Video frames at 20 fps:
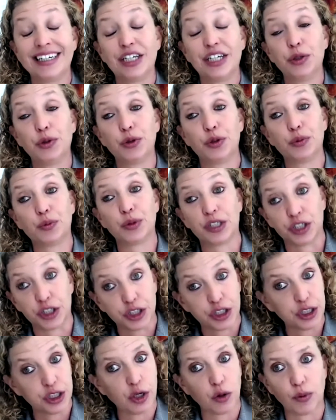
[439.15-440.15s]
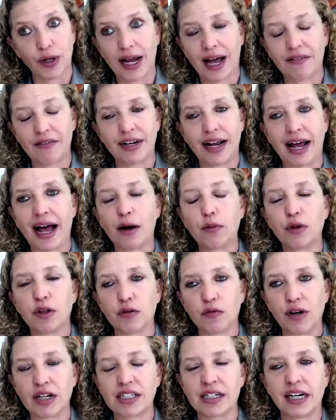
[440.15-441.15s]
which, you know, we haven't had with
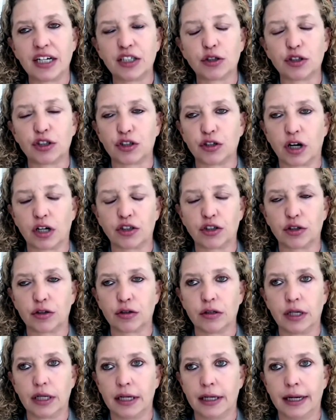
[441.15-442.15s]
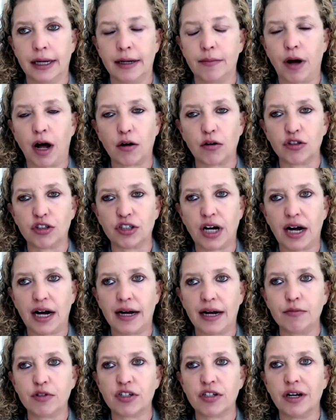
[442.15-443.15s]
a residential structure in modern
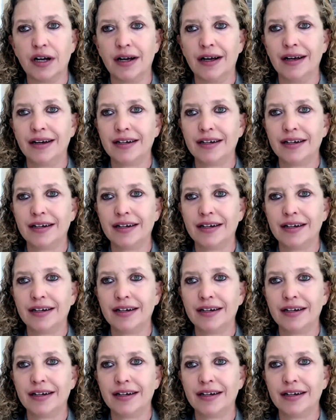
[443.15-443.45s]
times,